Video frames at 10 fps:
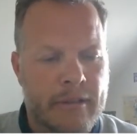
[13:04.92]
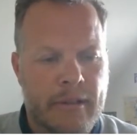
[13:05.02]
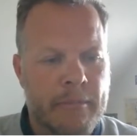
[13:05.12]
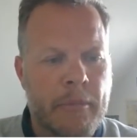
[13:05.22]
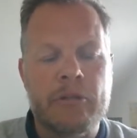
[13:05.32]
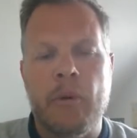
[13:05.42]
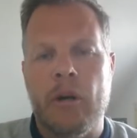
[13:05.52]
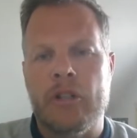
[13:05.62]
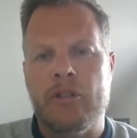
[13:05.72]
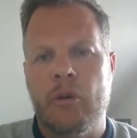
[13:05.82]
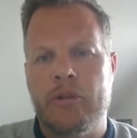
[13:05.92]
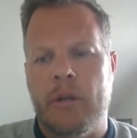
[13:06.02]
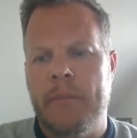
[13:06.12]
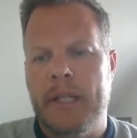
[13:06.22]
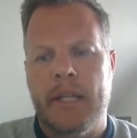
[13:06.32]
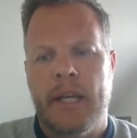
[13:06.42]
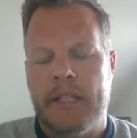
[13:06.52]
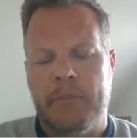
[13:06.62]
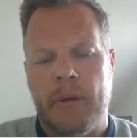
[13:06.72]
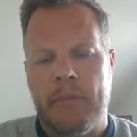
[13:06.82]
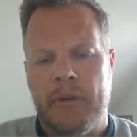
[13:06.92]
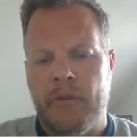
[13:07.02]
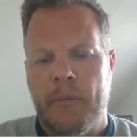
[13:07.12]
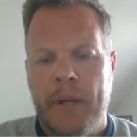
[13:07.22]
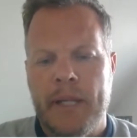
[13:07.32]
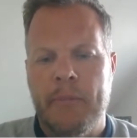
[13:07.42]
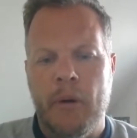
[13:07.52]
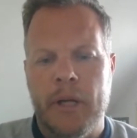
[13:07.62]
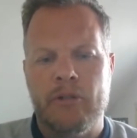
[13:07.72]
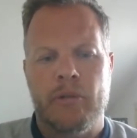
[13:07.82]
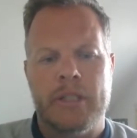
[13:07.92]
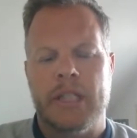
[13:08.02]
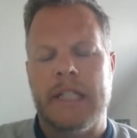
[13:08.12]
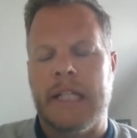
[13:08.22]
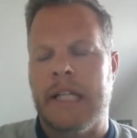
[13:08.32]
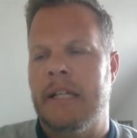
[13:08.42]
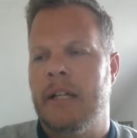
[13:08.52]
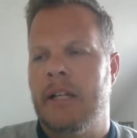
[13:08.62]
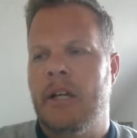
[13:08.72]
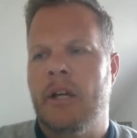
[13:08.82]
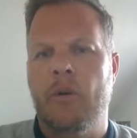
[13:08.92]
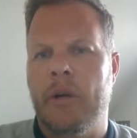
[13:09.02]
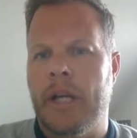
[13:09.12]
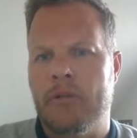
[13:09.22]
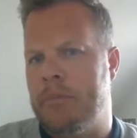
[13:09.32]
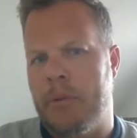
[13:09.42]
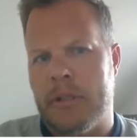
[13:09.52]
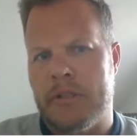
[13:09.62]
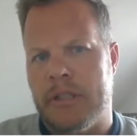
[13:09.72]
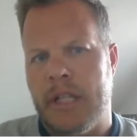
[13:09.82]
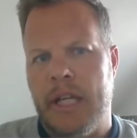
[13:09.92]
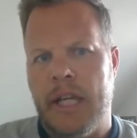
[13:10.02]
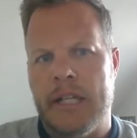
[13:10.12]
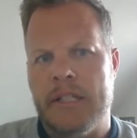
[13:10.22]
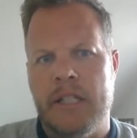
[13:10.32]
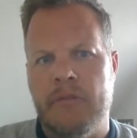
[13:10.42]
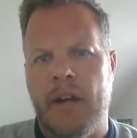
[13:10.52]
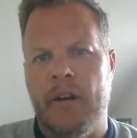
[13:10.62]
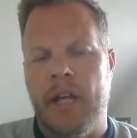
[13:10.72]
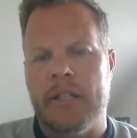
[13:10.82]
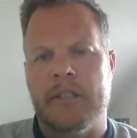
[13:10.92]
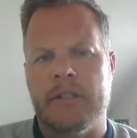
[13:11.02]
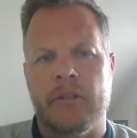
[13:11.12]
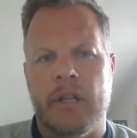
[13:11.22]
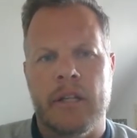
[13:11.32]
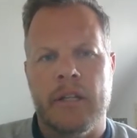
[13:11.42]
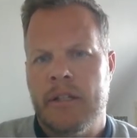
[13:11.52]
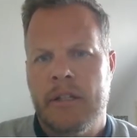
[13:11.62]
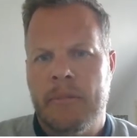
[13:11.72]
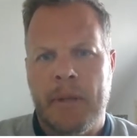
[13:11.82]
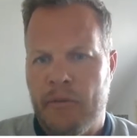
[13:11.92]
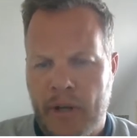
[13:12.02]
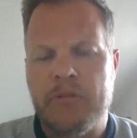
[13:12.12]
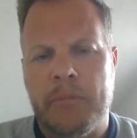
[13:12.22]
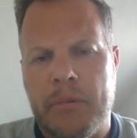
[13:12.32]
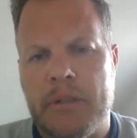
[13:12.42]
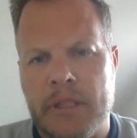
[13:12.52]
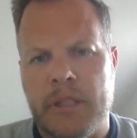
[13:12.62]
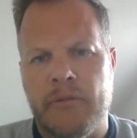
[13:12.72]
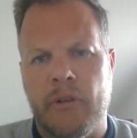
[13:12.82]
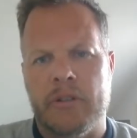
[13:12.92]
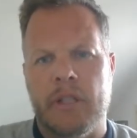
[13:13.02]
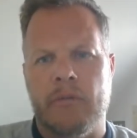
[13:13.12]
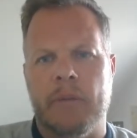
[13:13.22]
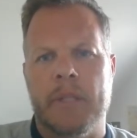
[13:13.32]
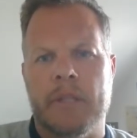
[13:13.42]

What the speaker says: much more on a social media is probably for many more interesting than looking into process data and see variances on a manufacturing process, if you understand what I mean.